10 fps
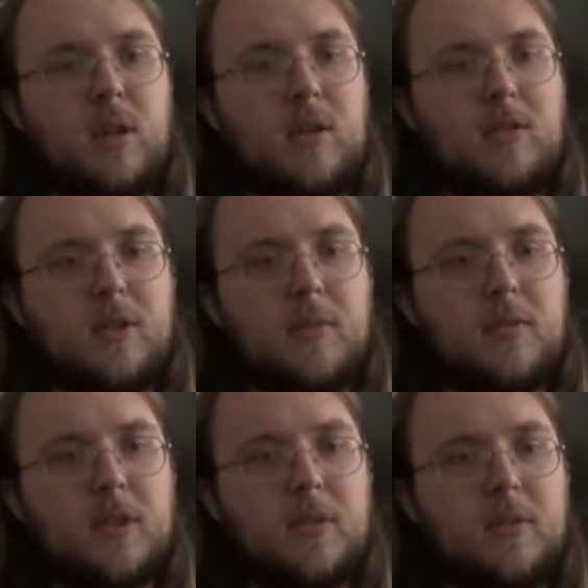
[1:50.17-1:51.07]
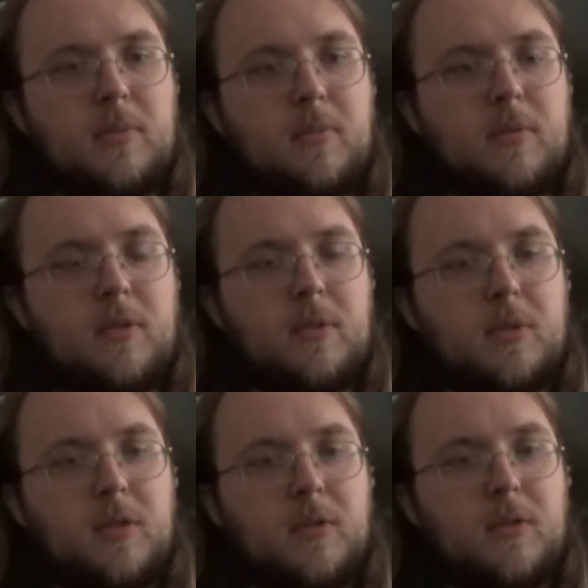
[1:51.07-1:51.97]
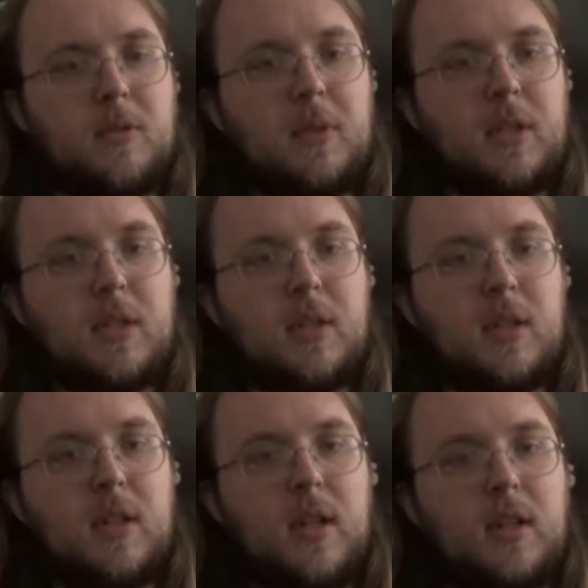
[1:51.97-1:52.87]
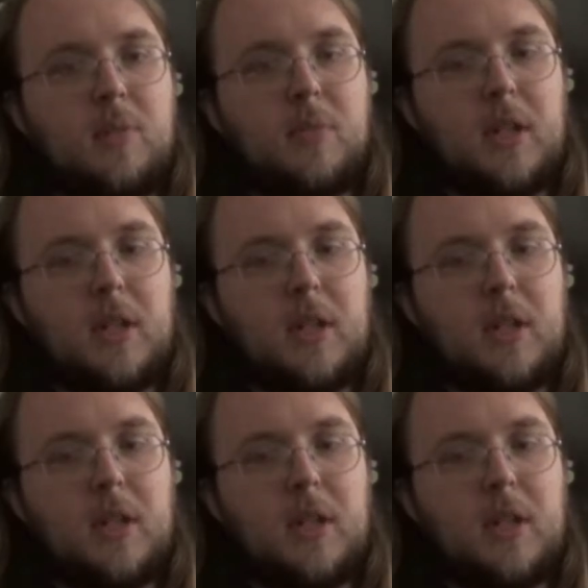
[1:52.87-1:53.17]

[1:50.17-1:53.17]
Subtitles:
while for me to like them,